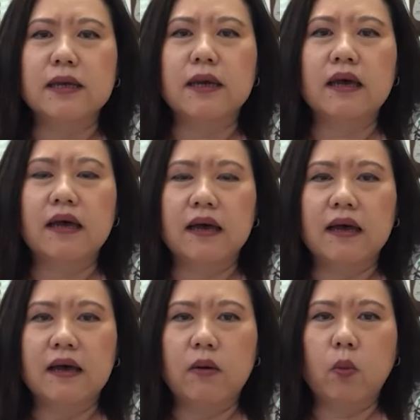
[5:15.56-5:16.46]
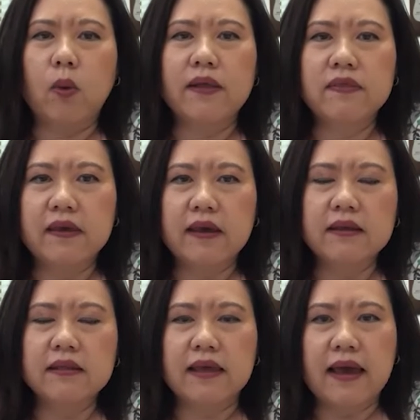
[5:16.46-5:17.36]
the one
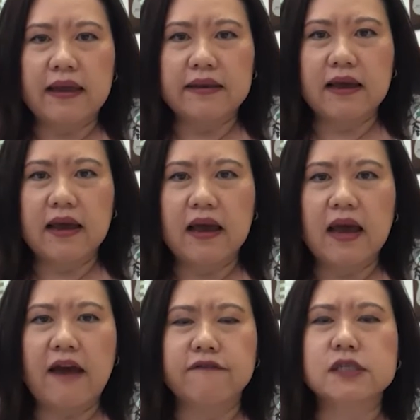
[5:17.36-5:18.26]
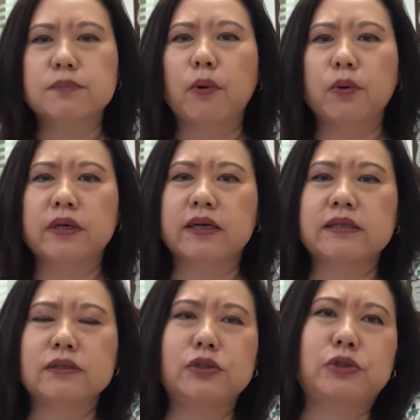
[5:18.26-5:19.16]
thing that I've
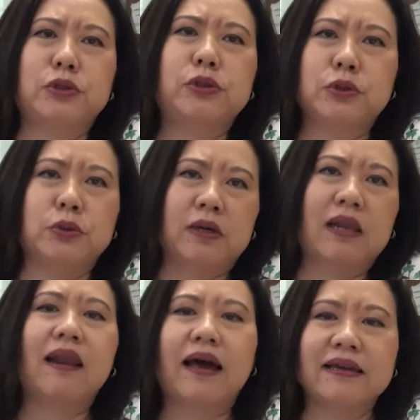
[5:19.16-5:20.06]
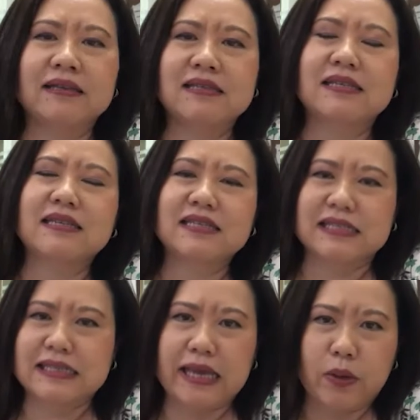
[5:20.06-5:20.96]
spoken to clients since
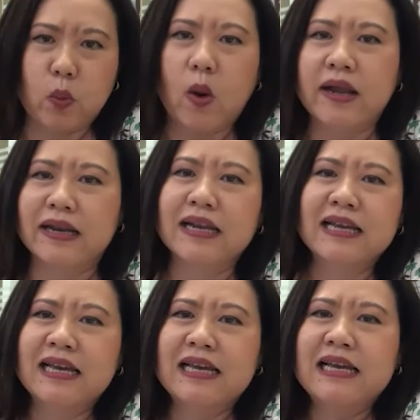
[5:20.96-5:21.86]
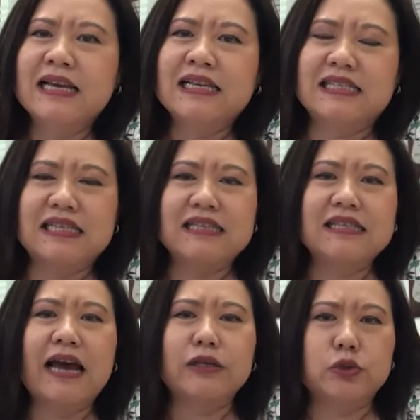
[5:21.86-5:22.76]
day one, since
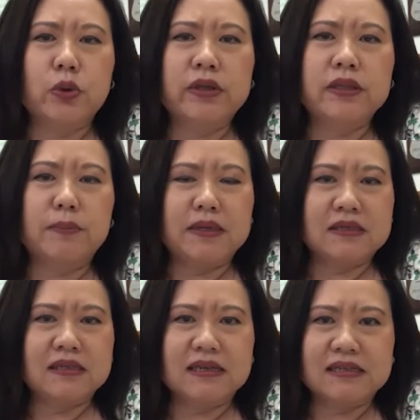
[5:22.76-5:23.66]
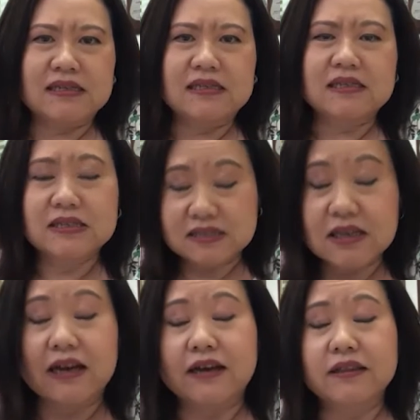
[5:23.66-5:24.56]
I joined the business,
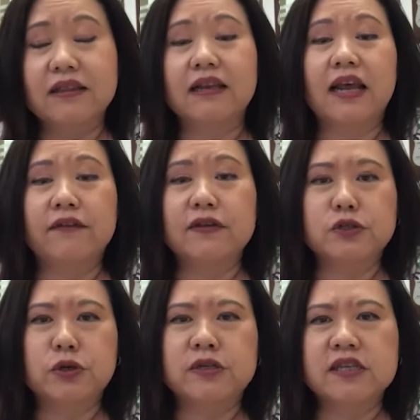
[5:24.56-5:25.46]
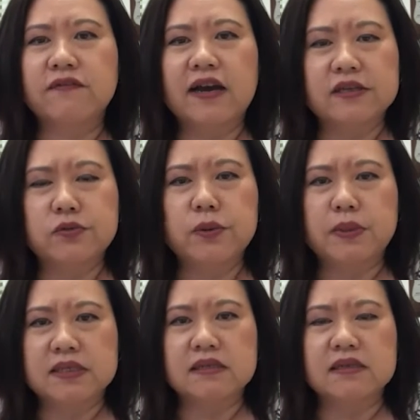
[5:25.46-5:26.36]
the life insurance advisory
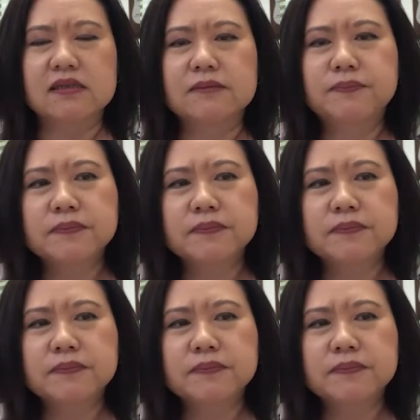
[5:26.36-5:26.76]
business.